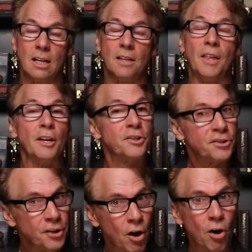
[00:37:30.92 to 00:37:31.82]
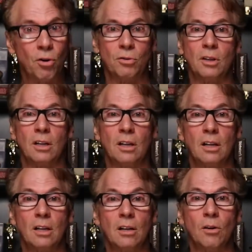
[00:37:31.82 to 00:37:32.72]
They sowed
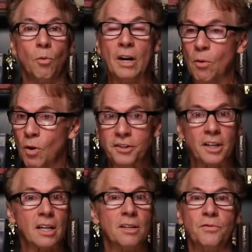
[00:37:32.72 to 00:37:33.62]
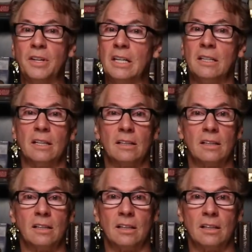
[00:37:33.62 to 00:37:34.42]
when it wasn't convenient.